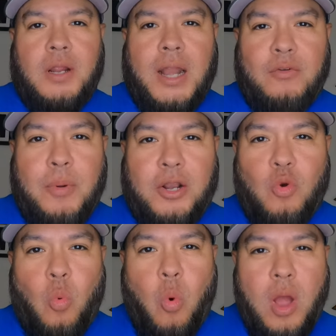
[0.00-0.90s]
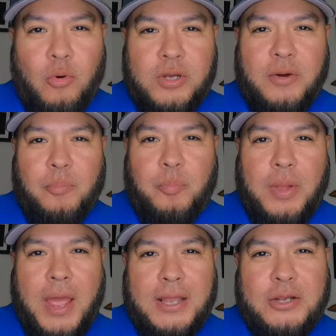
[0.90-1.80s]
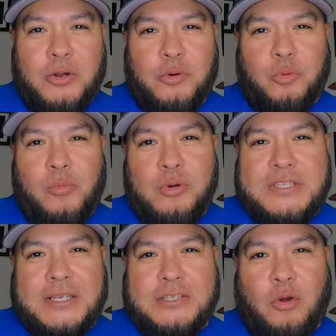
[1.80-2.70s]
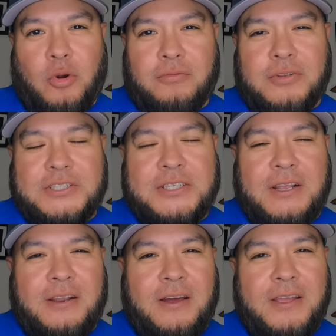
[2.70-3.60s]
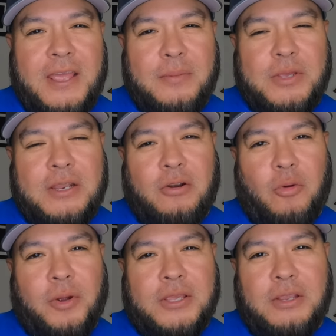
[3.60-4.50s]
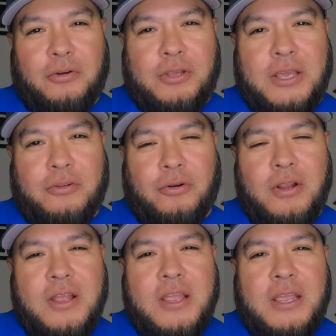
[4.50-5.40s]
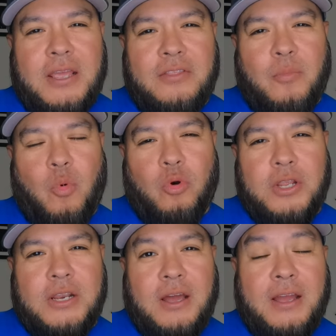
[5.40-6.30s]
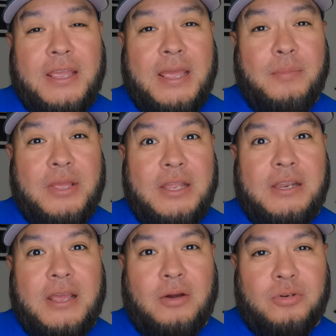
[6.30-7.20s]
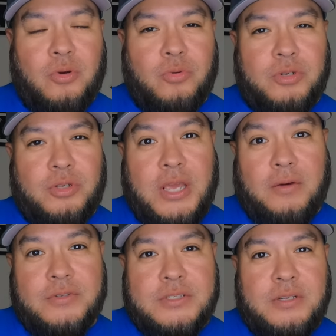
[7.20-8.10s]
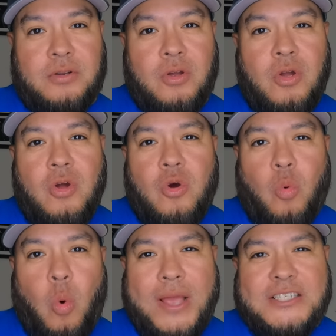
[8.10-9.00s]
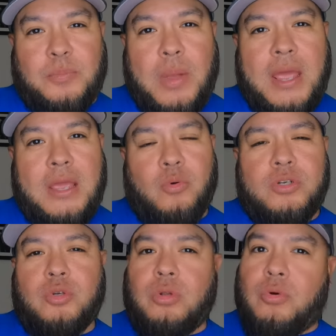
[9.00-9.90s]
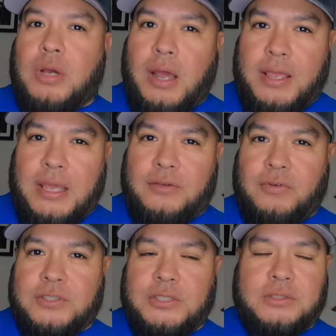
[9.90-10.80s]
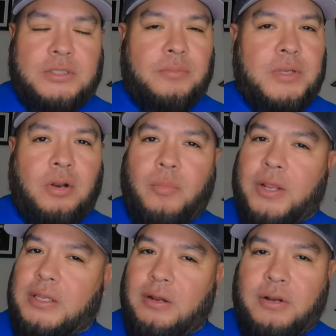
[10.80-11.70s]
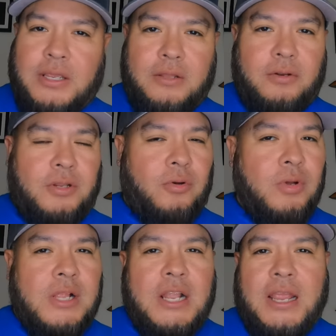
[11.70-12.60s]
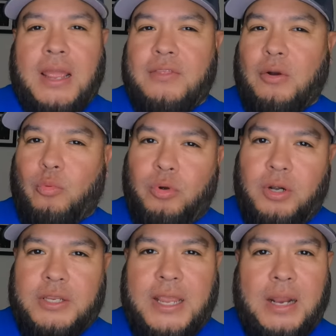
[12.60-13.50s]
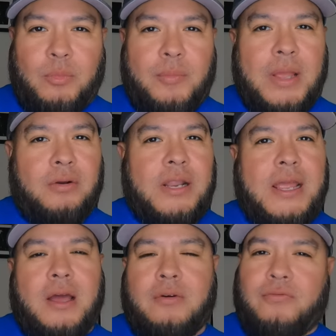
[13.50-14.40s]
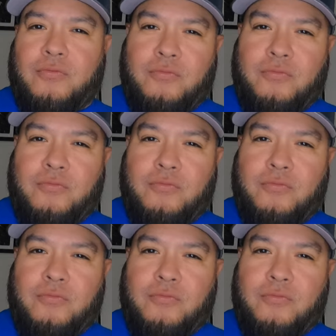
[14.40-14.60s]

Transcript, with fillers: Everybody, welcome back. Ruben with Texas All Water Fishing, and I am getting all my gear together. In the morning, I am heading out, going to Galveston, West Bay. We're going to do a little kayak fishing, so I'm getting all my gear together. You know, have that rear camera mount now,